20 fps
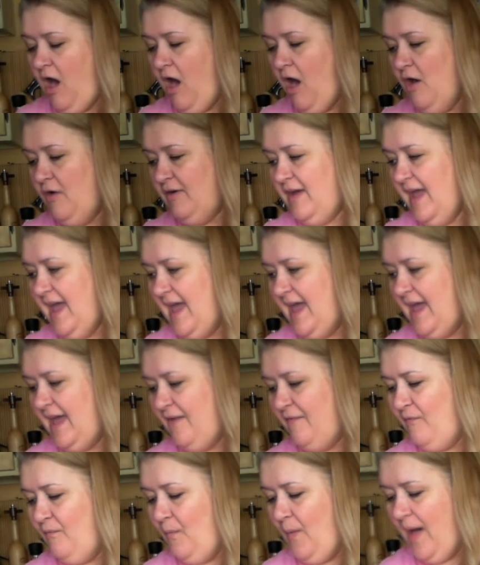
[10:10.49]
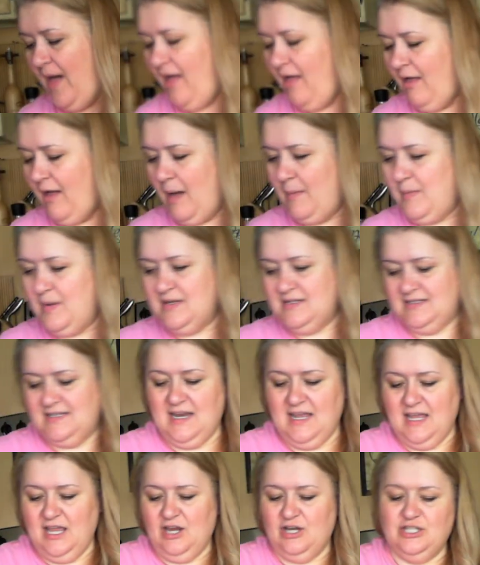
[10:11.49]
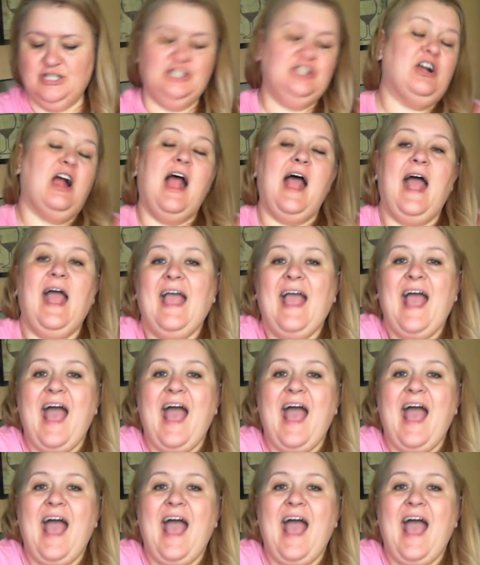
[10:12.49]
Okay, well, I'm going to set it here to dry.